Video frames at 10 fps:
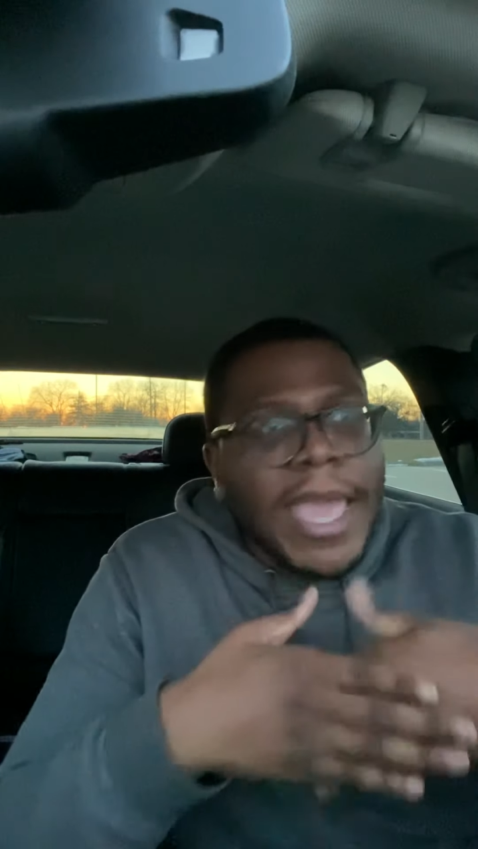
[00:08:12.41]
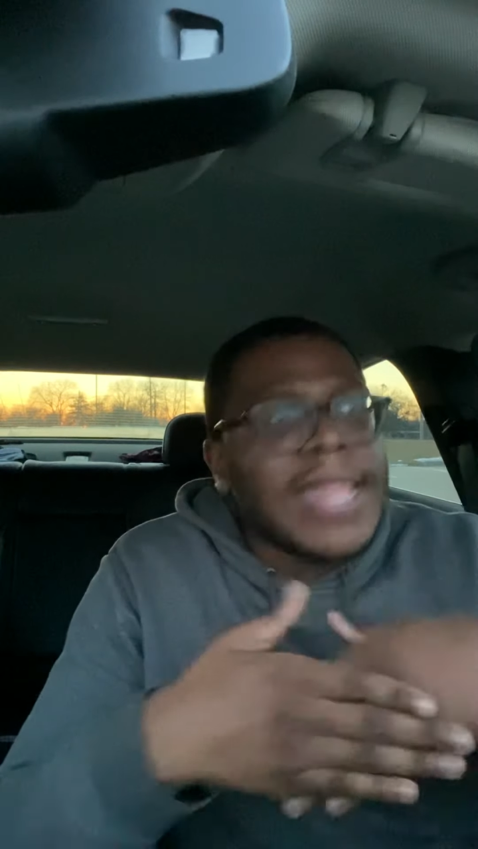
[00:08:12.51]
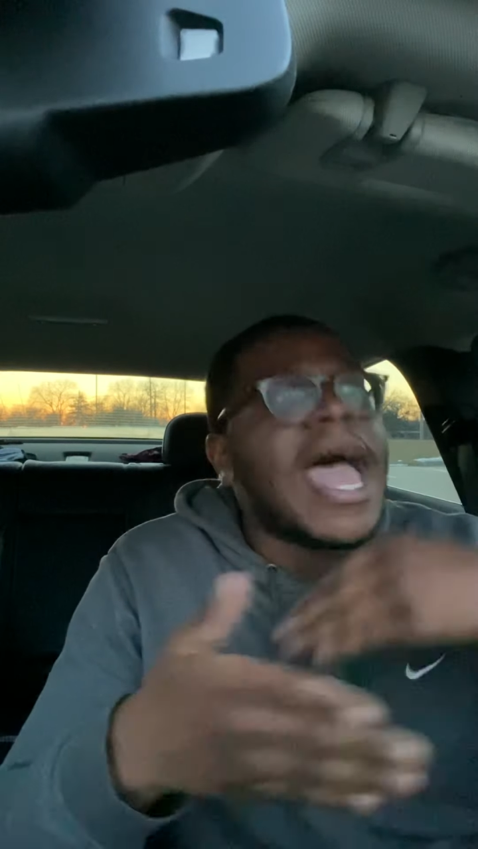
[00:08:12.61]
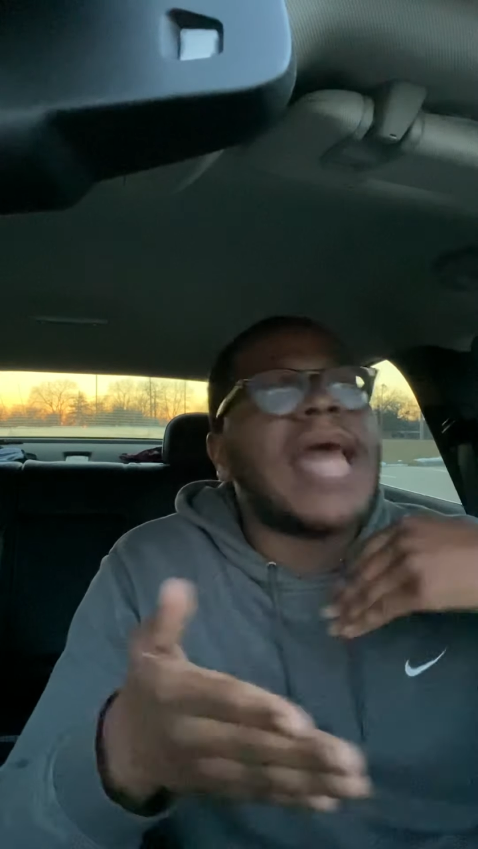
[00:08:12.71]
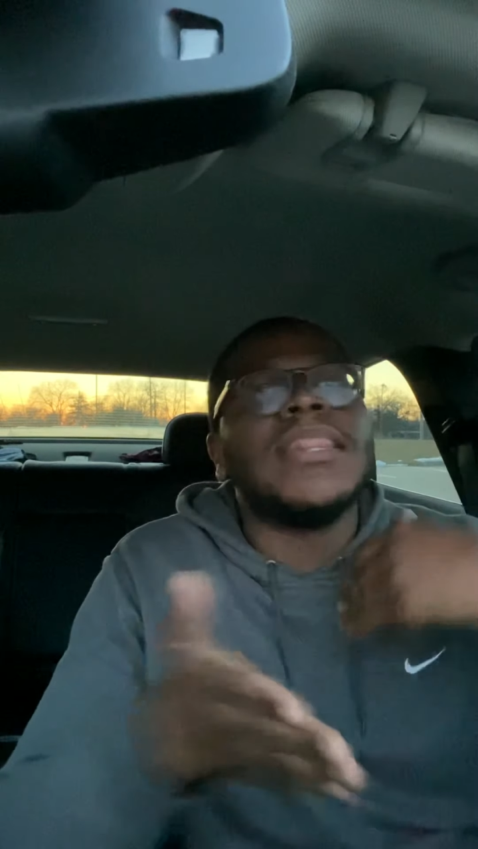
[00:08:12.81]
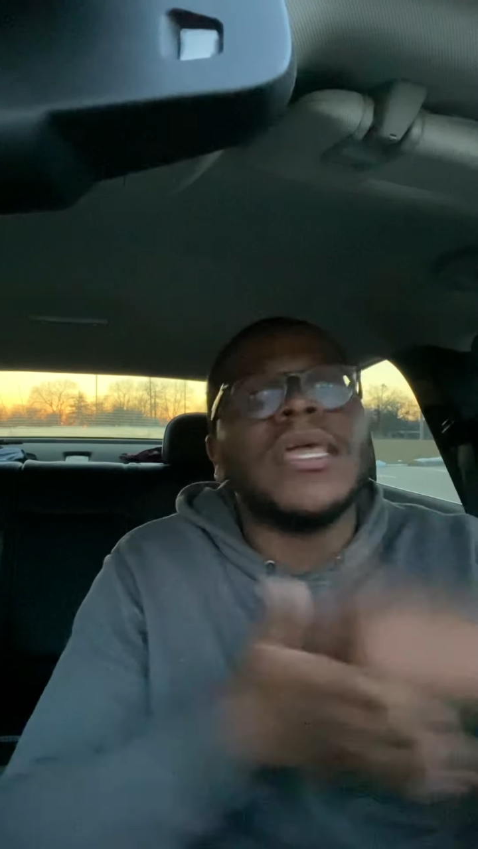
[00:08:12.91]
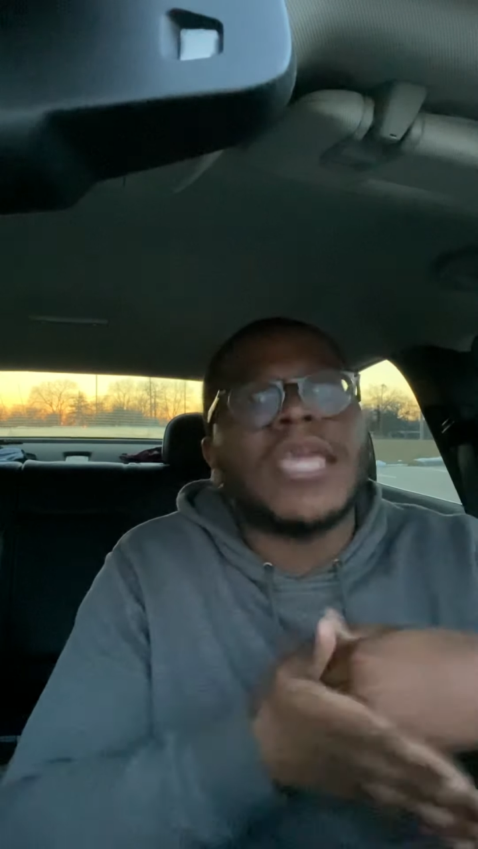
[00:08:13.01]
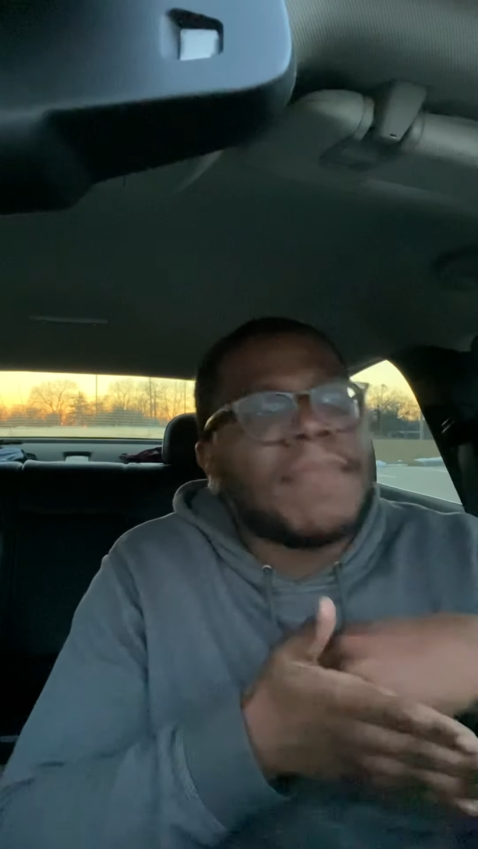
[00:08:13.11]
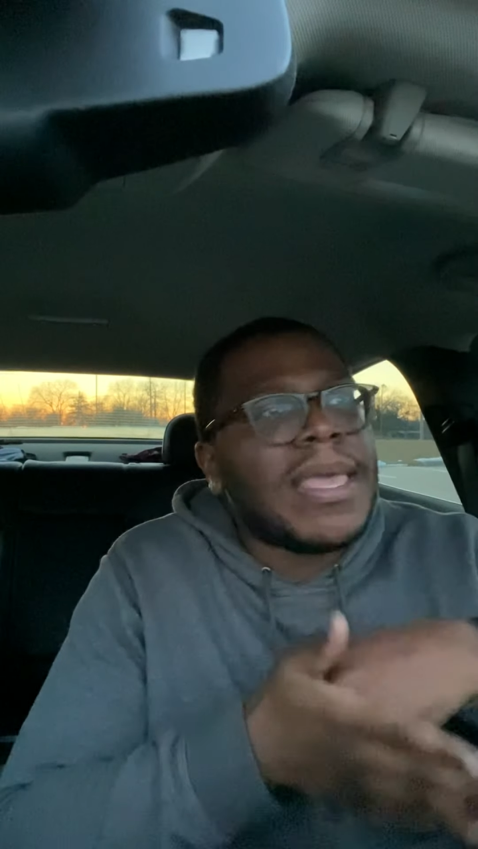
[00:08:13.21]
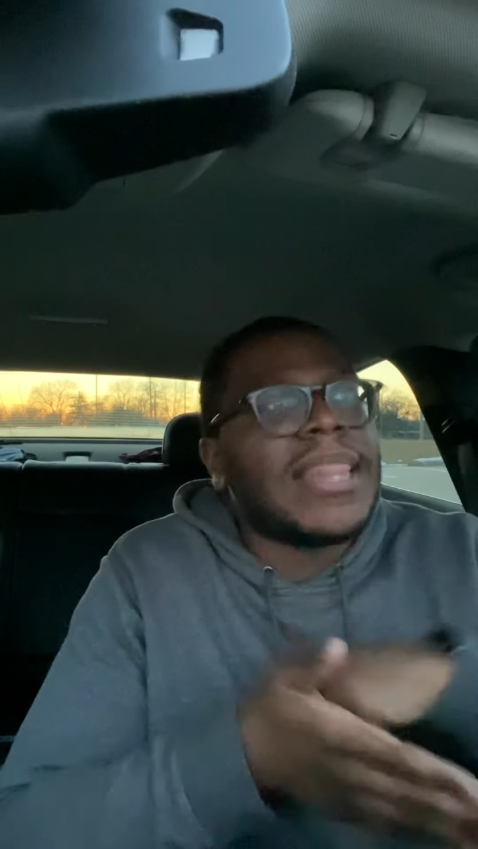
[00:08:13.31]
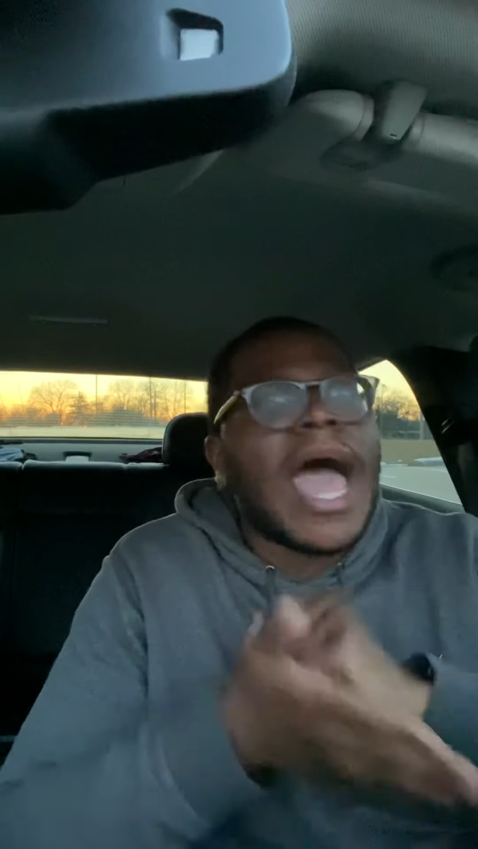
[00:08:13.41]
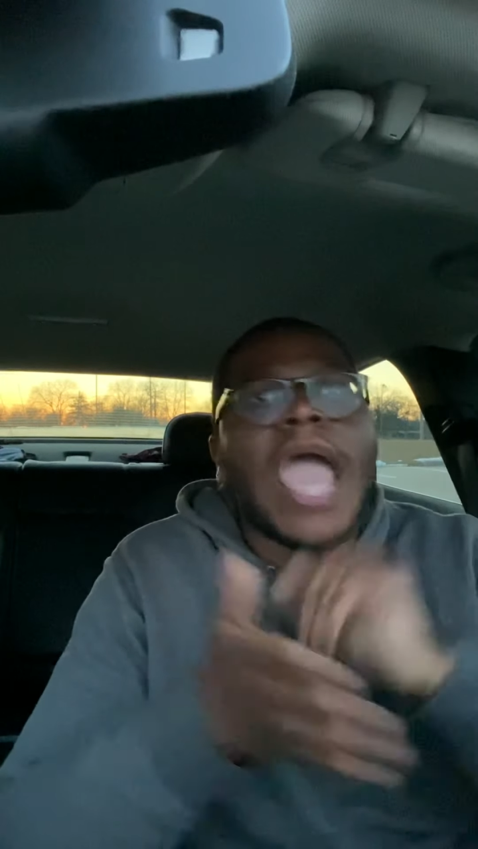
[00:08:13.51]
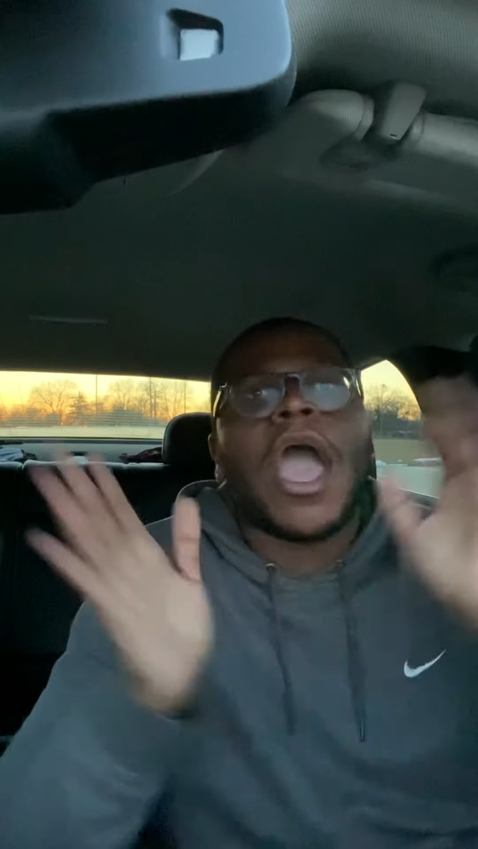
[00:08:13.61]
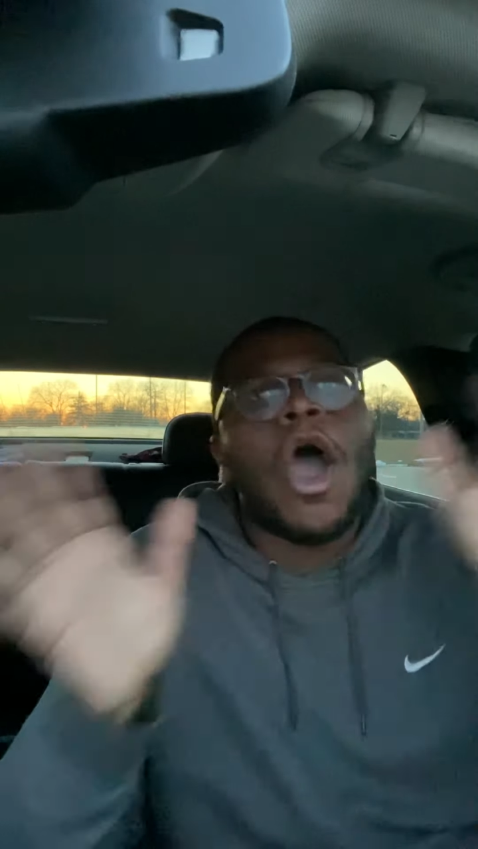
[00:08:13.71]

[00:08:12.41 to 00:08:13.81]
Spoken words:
and not look at me like,